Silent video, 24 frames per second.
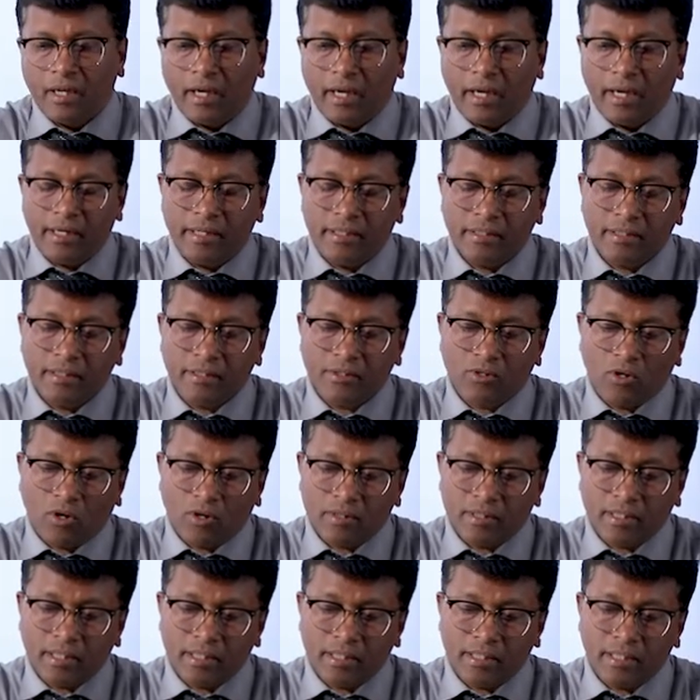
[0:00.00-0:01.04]
And the
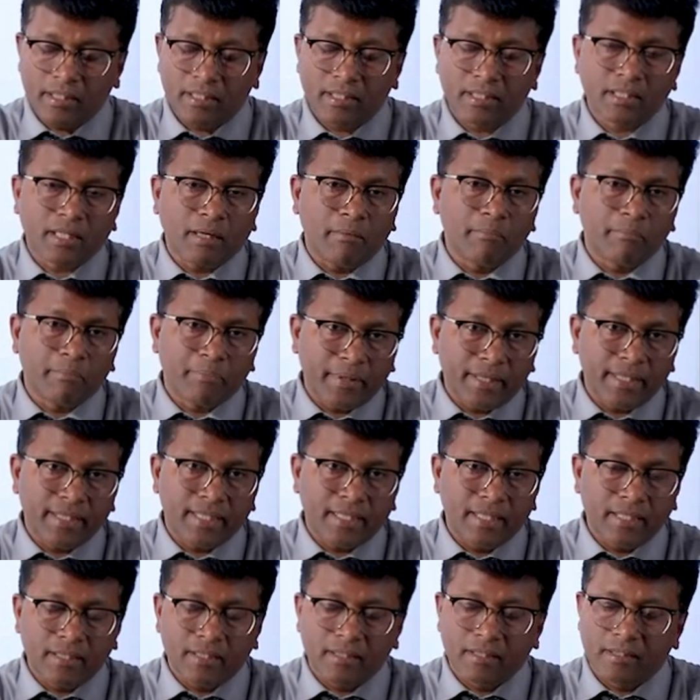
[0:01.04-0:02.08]
daughter is
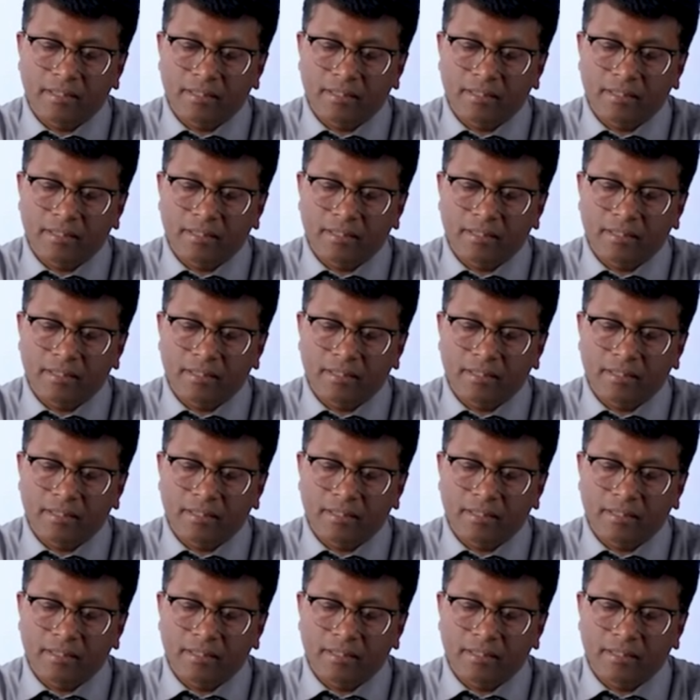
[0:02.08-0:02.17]
compelled